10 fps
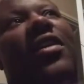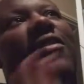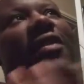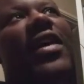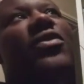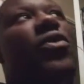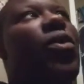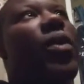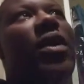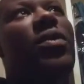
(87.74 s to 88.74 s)
Fast
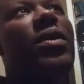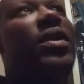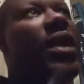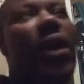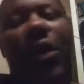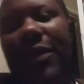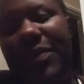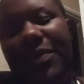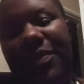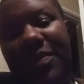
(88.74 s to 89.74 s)
forward 1 year.
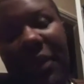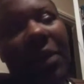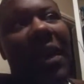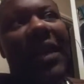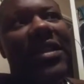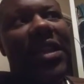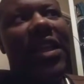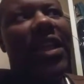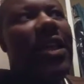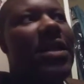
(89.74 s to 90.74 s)
I'm
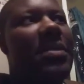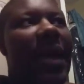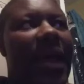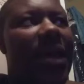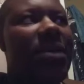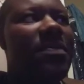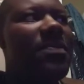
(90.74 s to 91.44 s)
18. He come back.